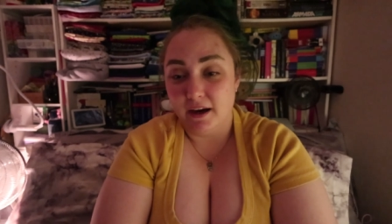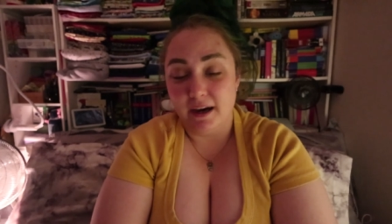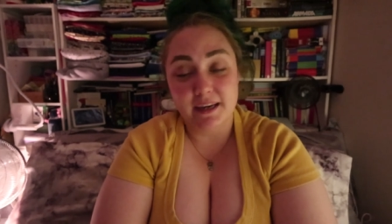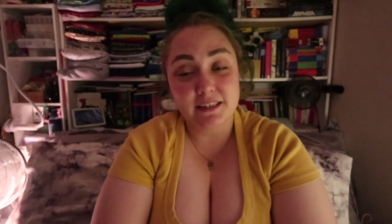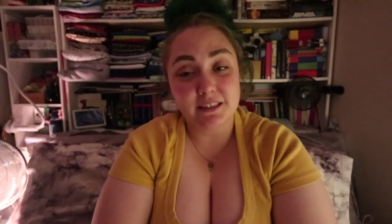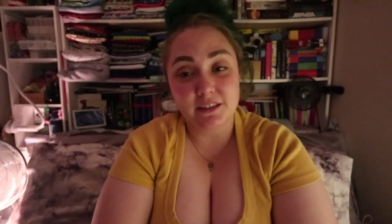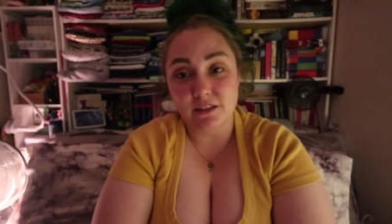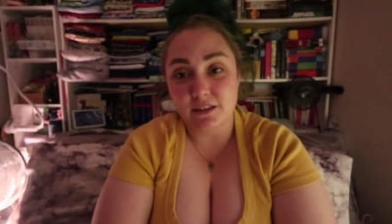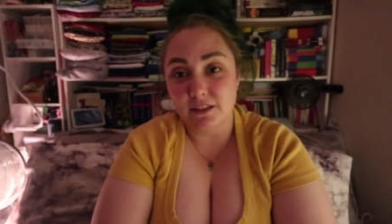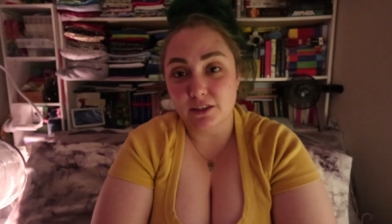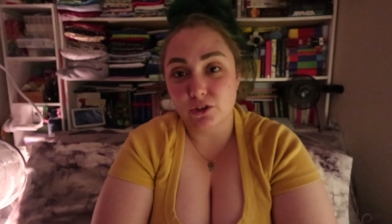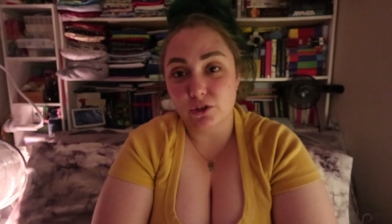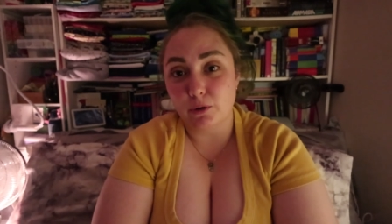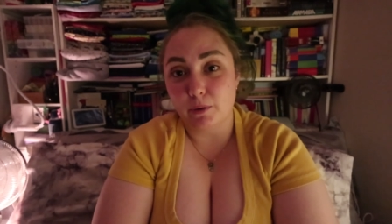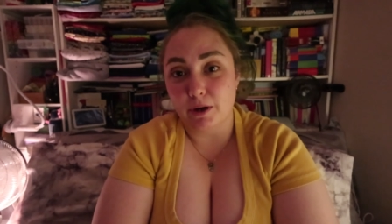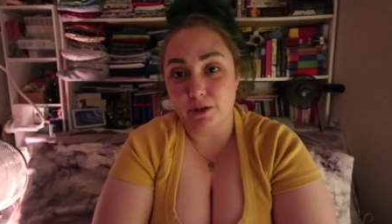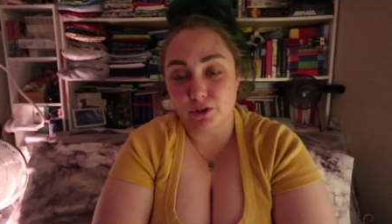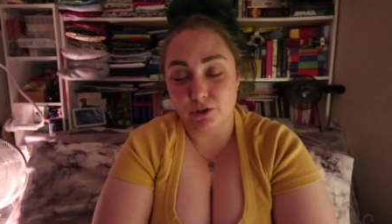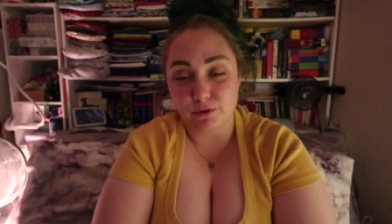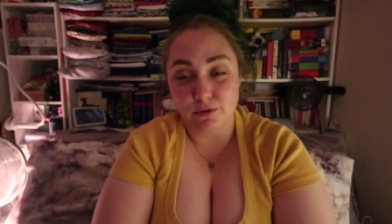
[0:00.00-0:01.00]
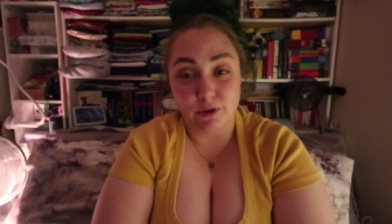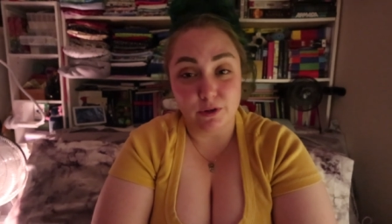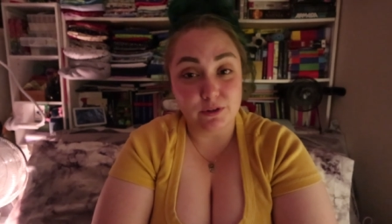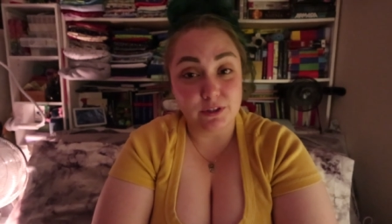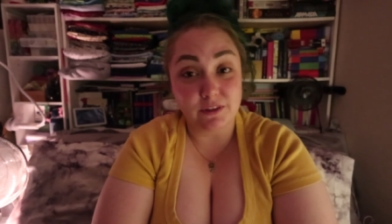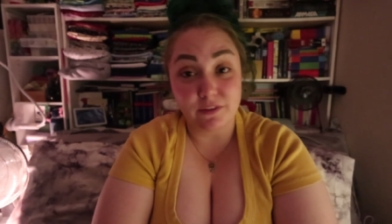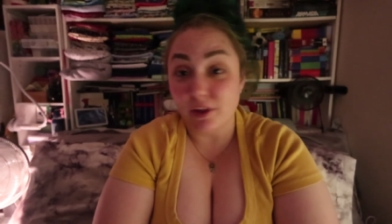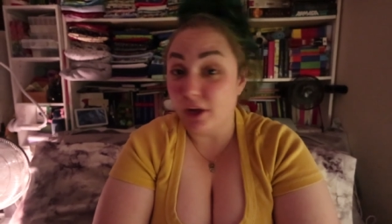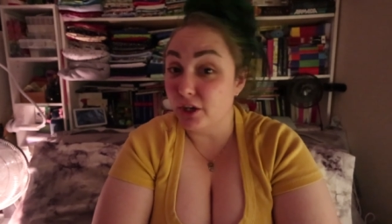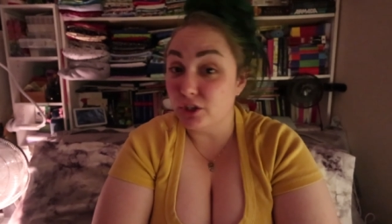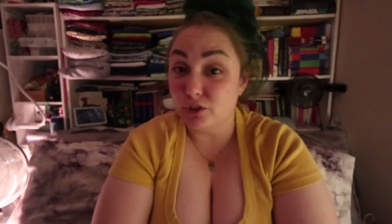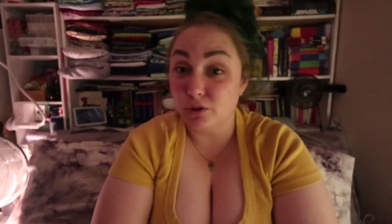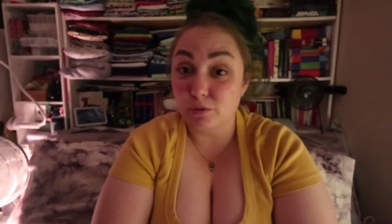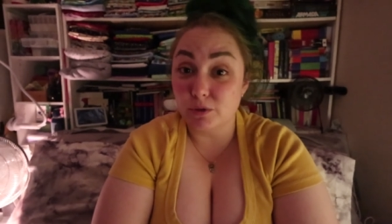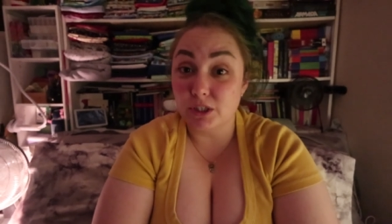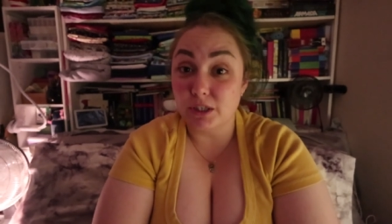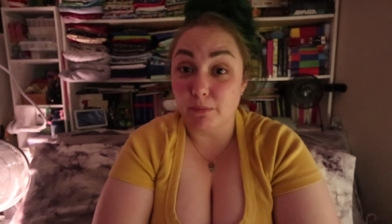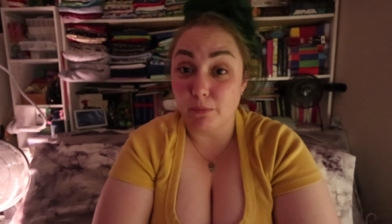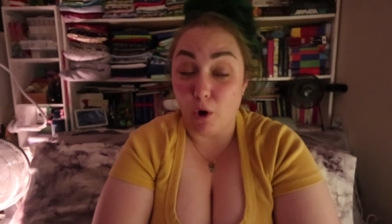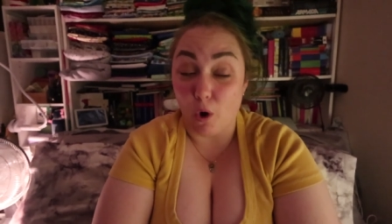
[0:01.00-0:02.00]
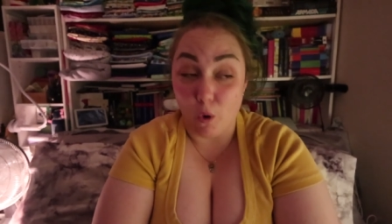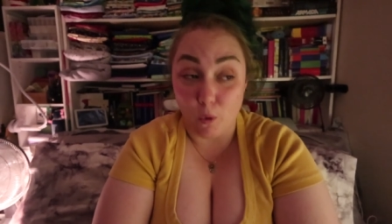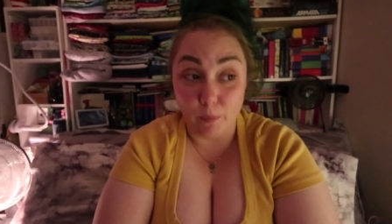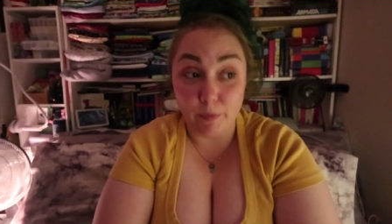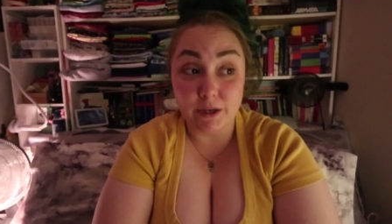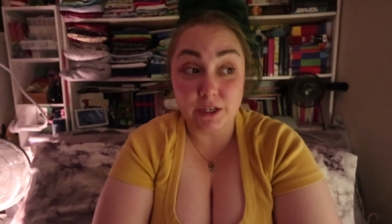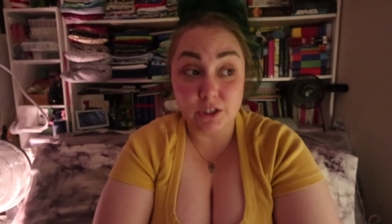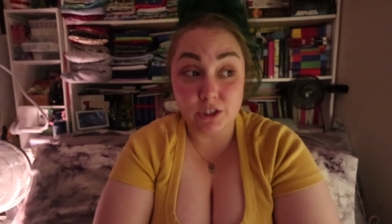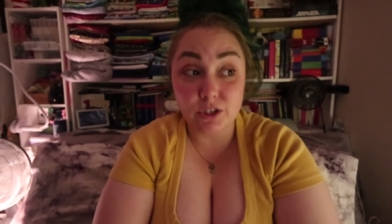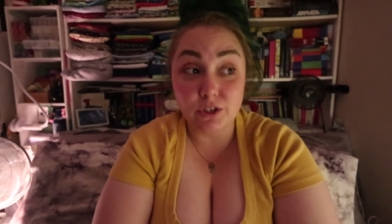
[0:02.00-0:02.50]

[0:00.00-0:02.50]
I still need to do about two loads of laundry, which I'm hoping